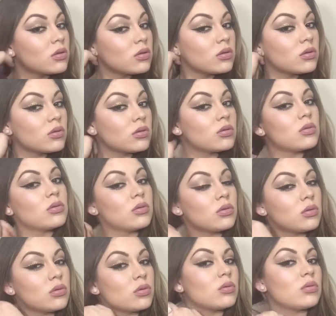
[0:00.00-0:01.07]

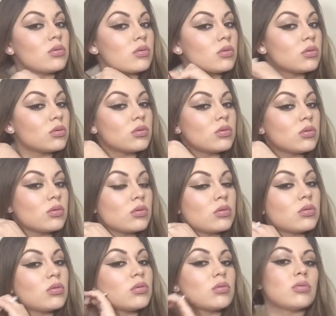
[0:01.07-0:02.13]

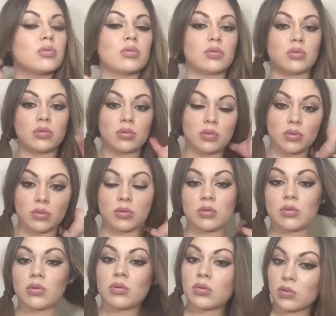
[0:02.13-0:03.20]

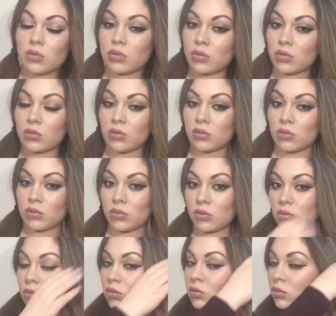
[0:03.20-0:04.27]

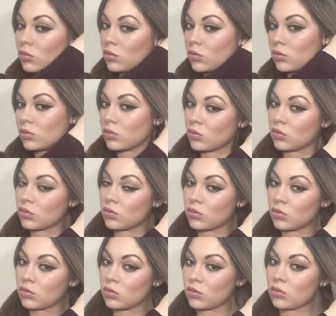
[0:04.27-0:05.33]

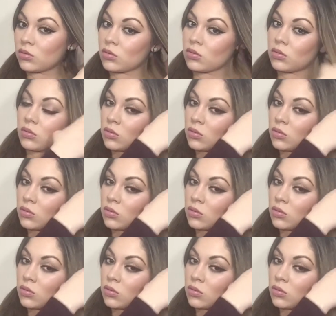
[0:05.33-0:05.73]
Nothing is said.